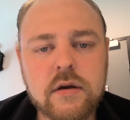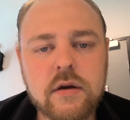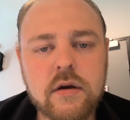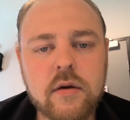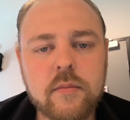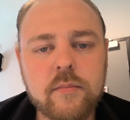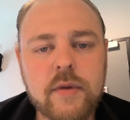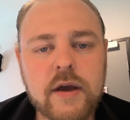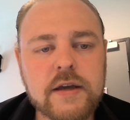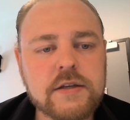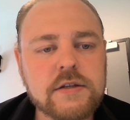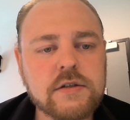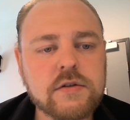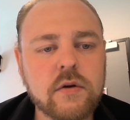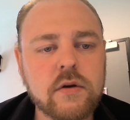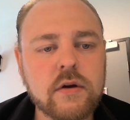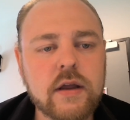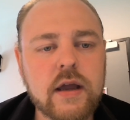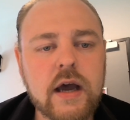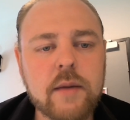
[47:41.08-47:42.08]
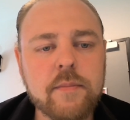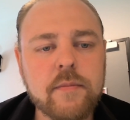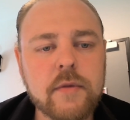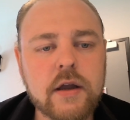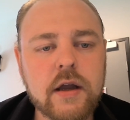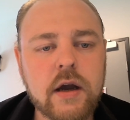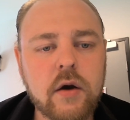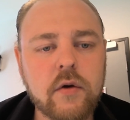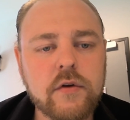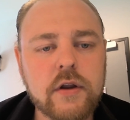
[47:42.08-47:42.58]
based on carbon
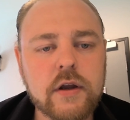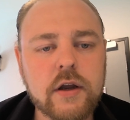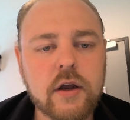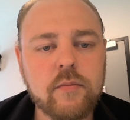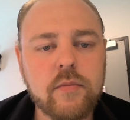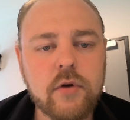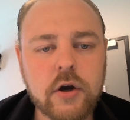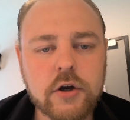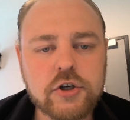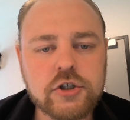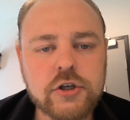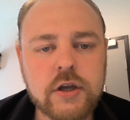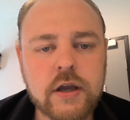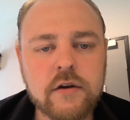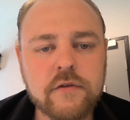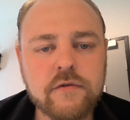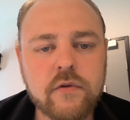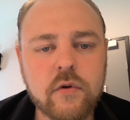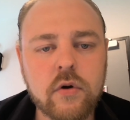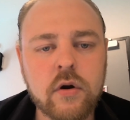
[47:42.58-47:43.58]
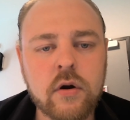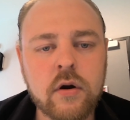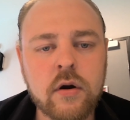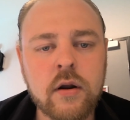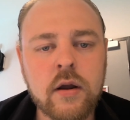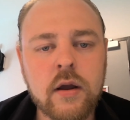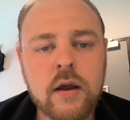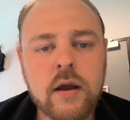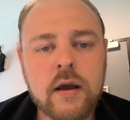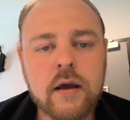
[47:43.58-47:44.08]
accounting and blockchain for
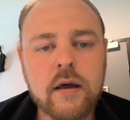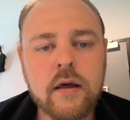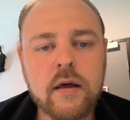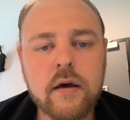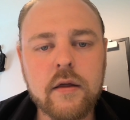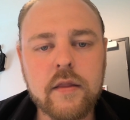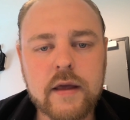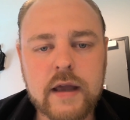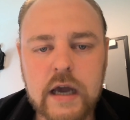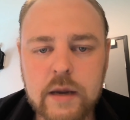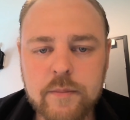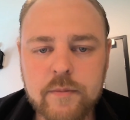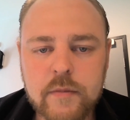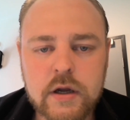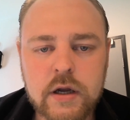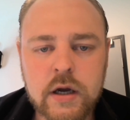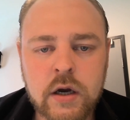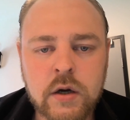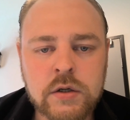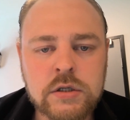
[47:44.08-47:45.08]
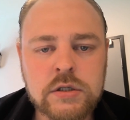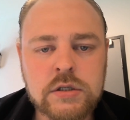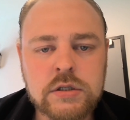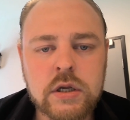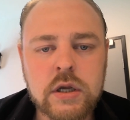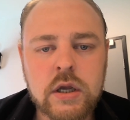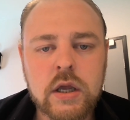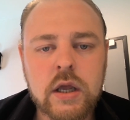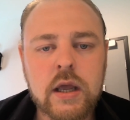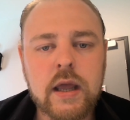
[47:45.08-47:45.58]
the carbon account
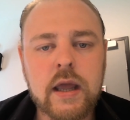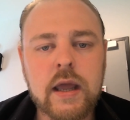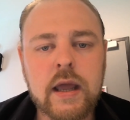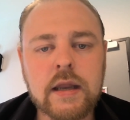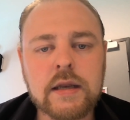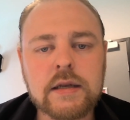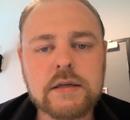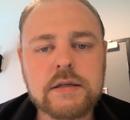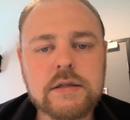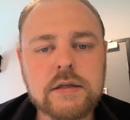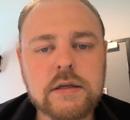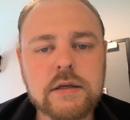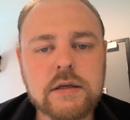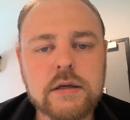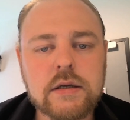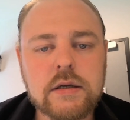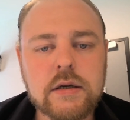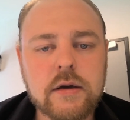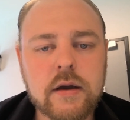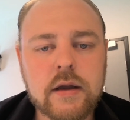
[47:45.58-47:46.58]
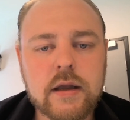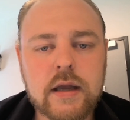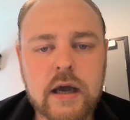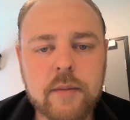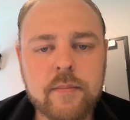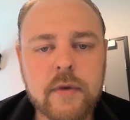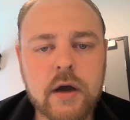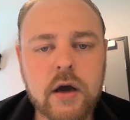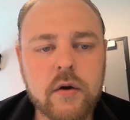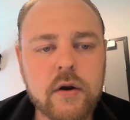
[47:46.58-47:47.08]
and
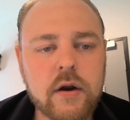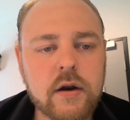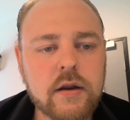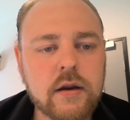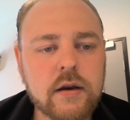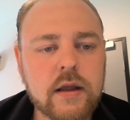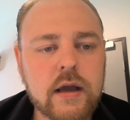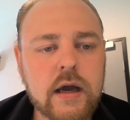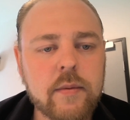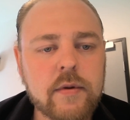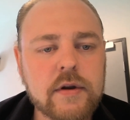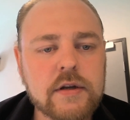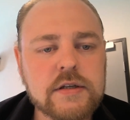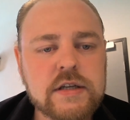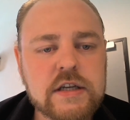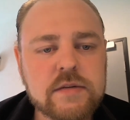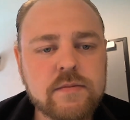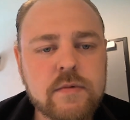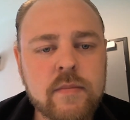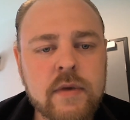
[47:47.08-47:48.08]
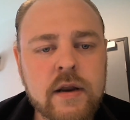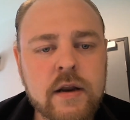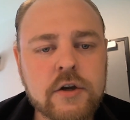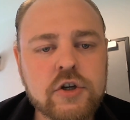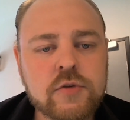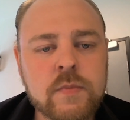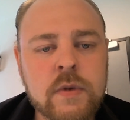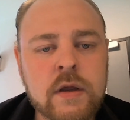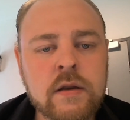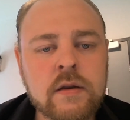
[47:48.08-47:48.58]
carbon audit and carbon assessment
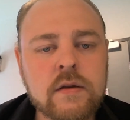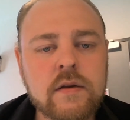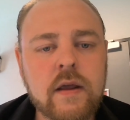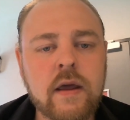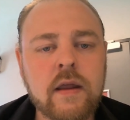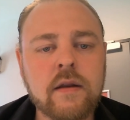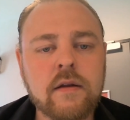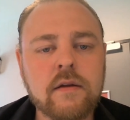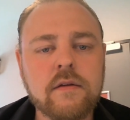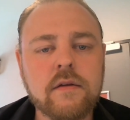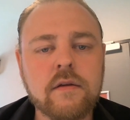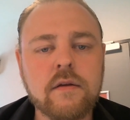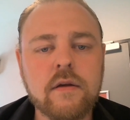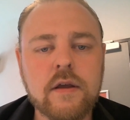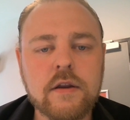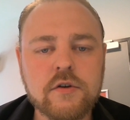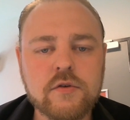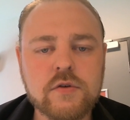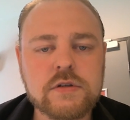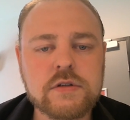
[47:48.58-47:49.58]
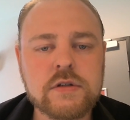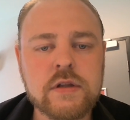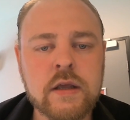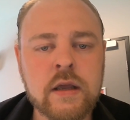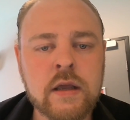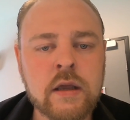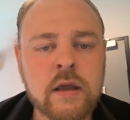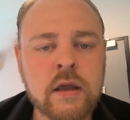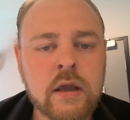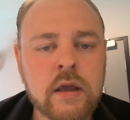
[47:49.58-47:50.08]
management. And
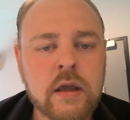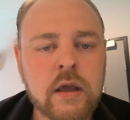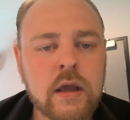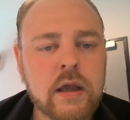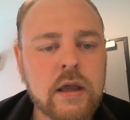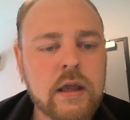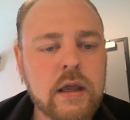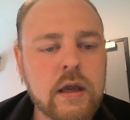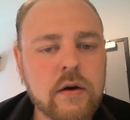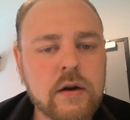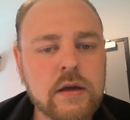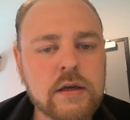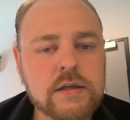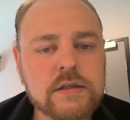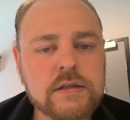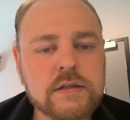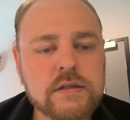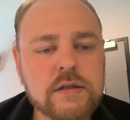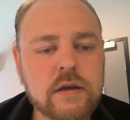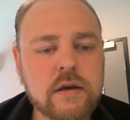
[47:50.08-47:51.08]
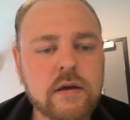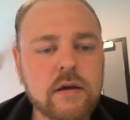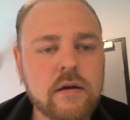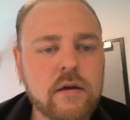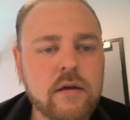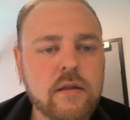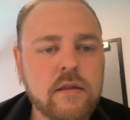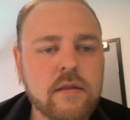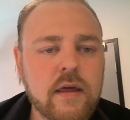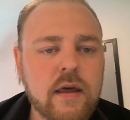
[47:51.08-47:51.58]
interesting here is
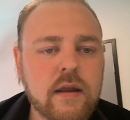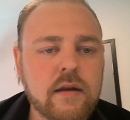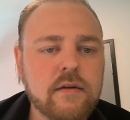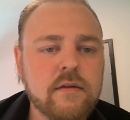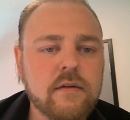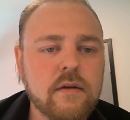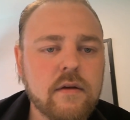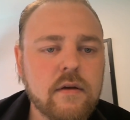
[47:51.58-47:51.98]
that